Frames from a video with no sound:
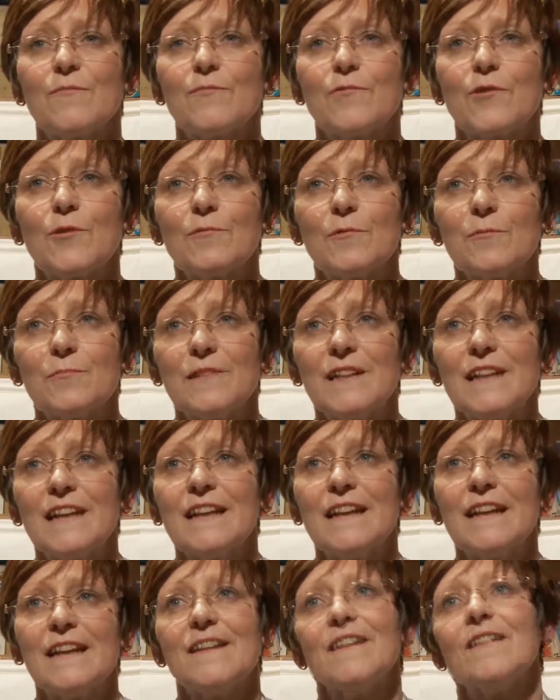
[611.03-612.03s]

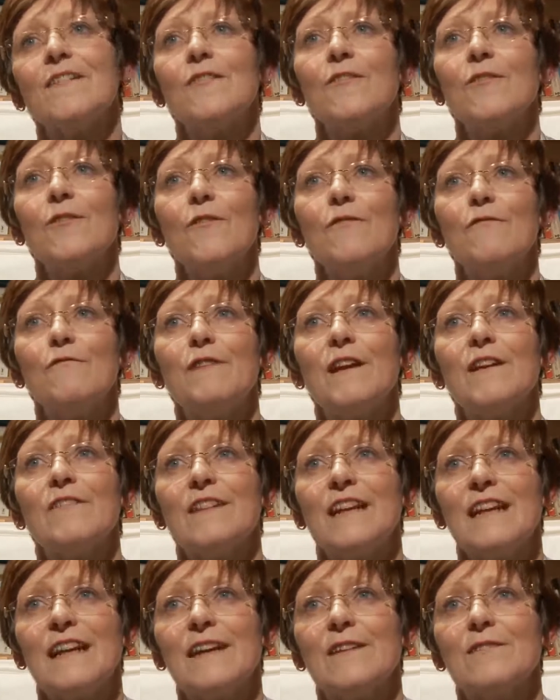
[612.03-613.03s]
probably
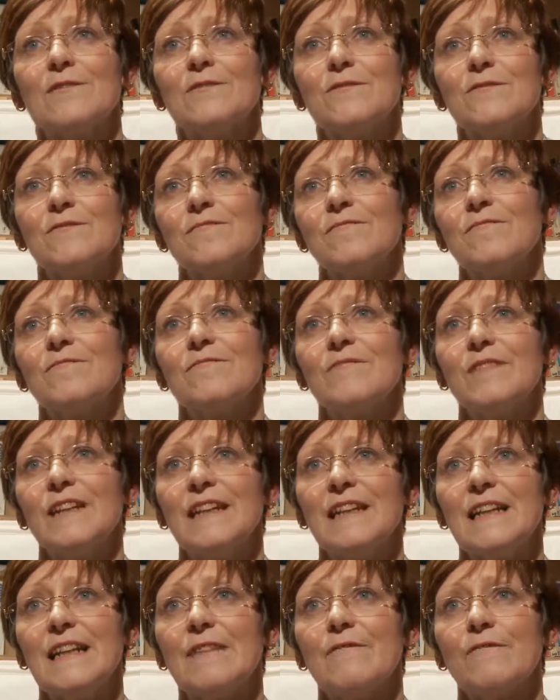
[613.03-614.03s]
very ill,
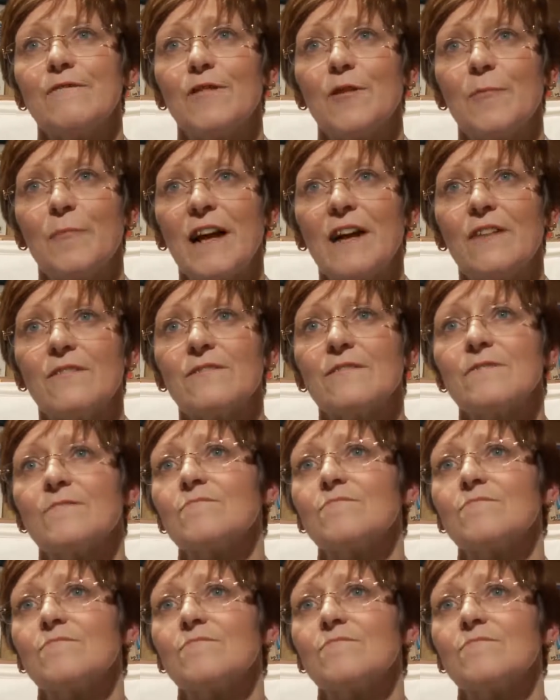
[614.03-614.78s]
really, for about